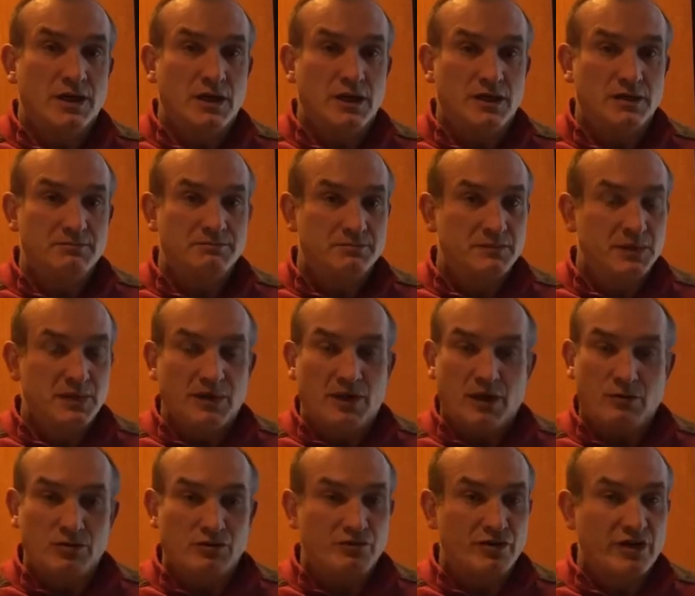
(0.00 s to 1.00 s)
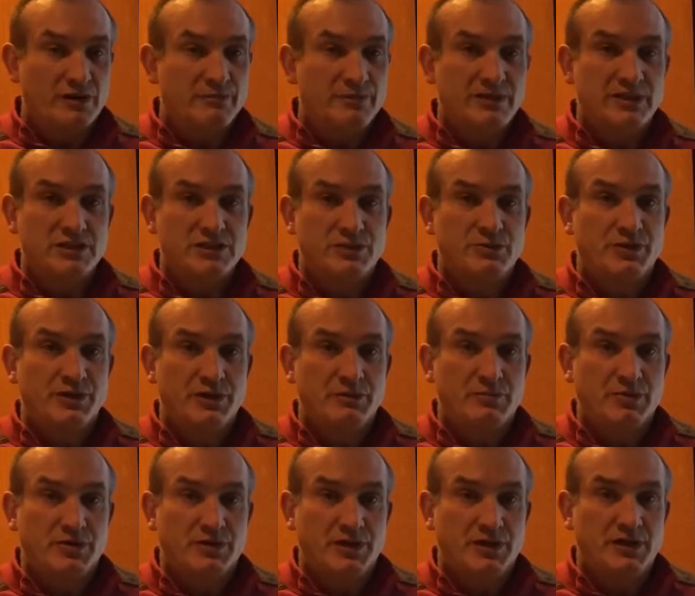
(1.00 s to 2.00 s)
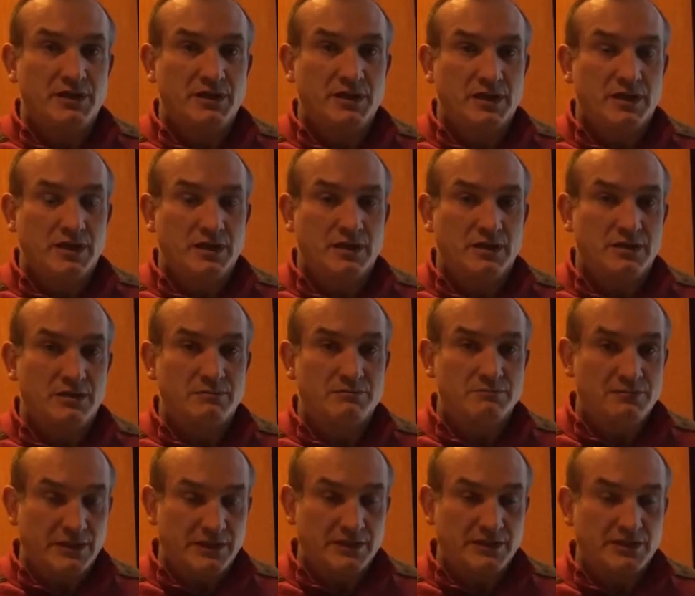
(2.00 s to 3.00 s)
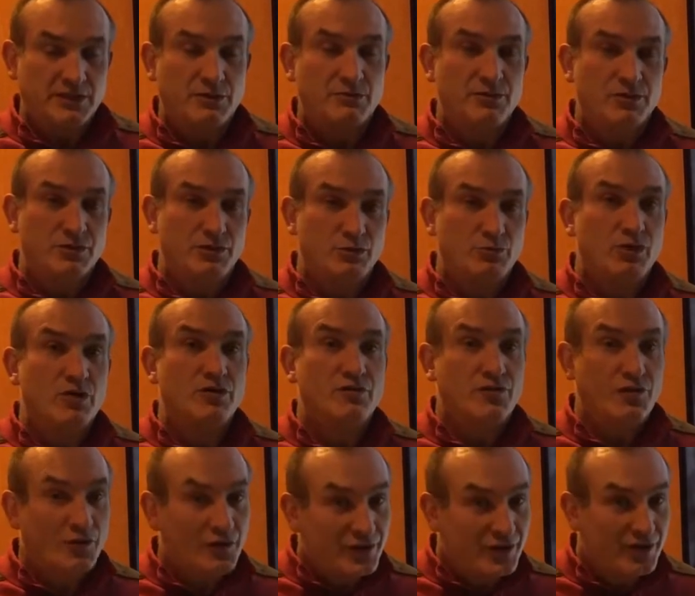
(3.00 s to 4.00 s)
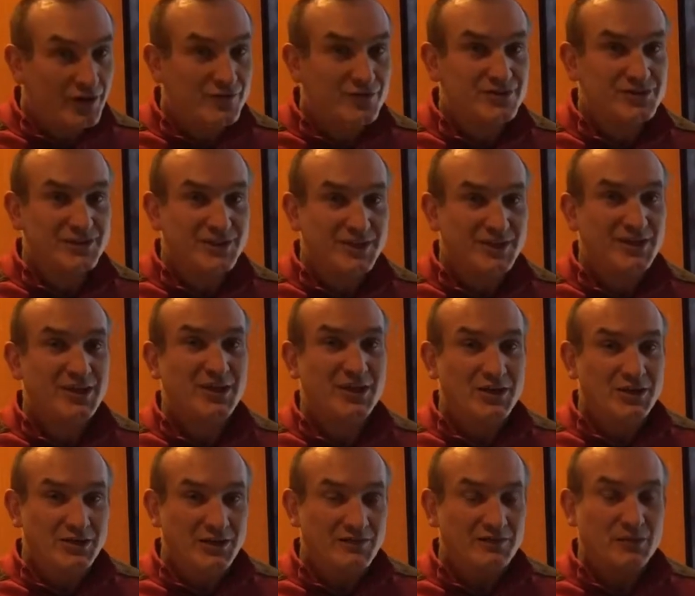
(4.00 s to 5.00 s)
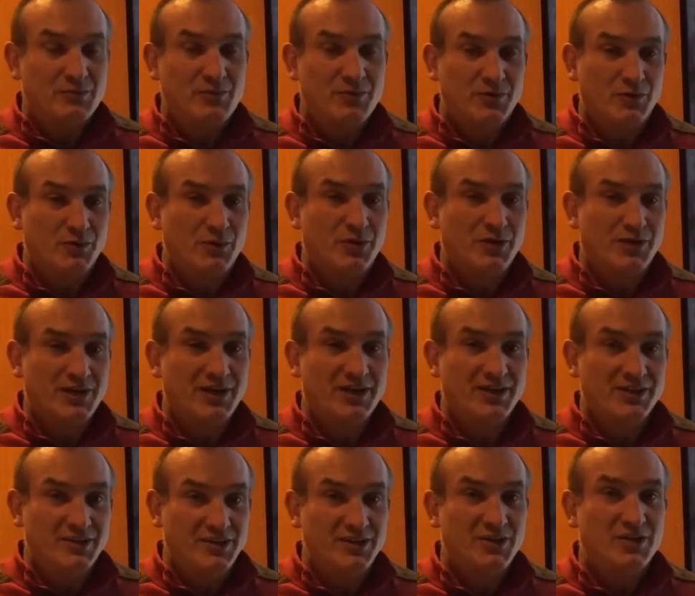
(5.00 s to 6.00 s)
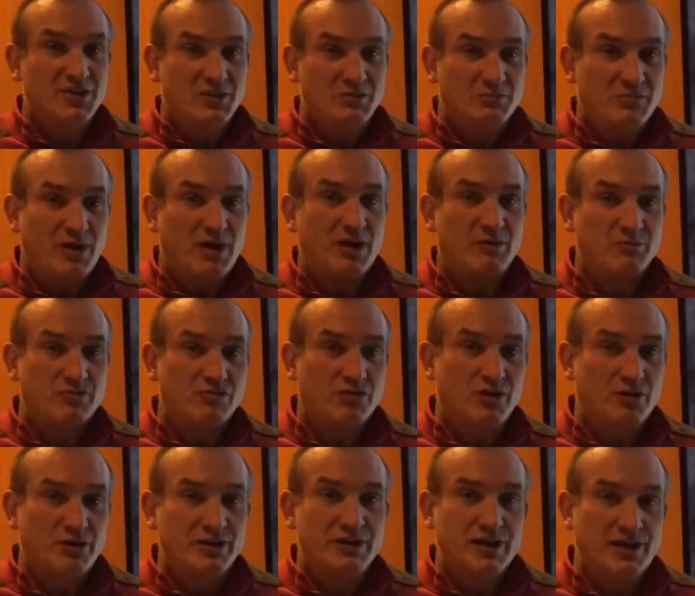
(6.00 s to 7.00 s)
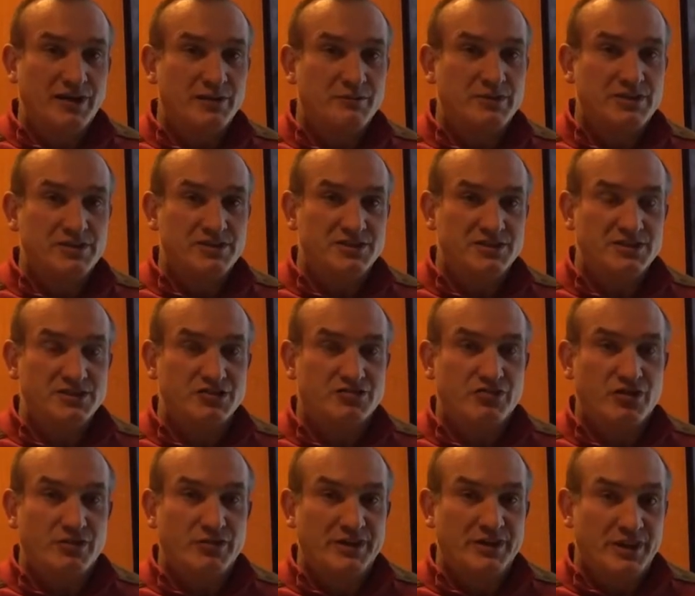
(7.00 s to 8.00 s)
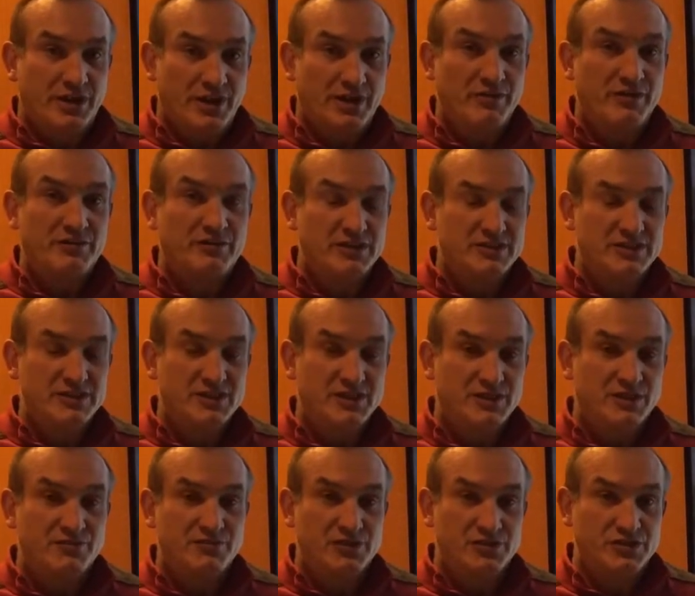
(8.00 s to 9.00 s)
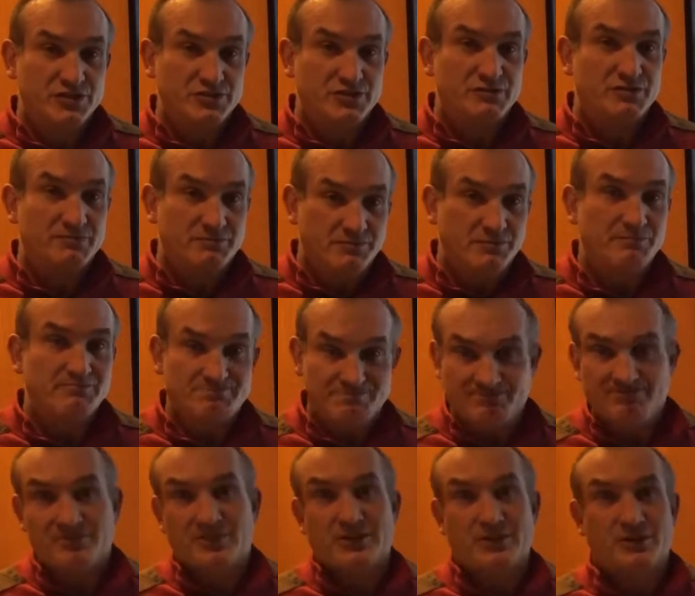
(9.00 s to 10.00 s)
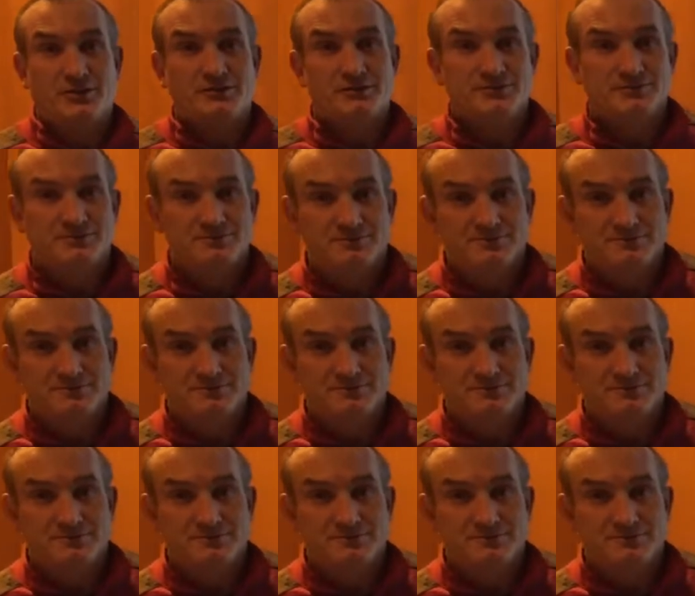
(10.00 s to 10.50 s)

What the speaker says: I would recommend it to anybody. They don't do the work for you, obviously. You have to put the work in, but I'm growing and the business is growing and I can see the vision. Thank you.